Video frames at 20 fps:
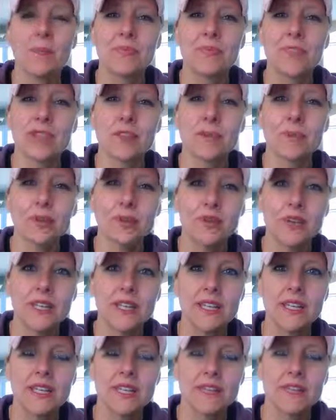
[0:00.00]
the
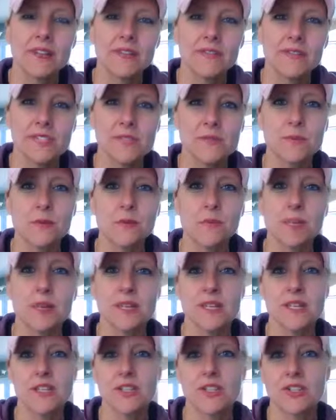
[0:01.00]
community and our Facebook
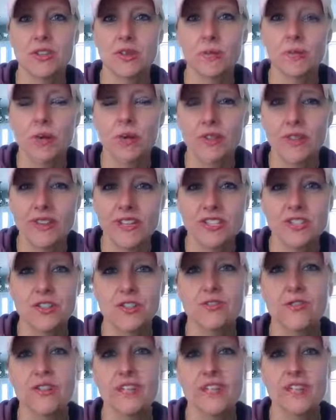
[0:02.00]
page and the
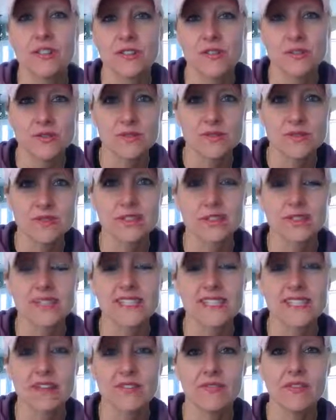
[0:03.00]
motivational videos and the
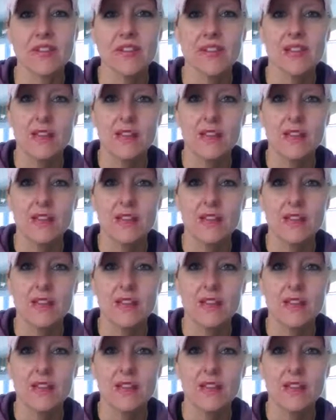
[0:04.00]
stuff.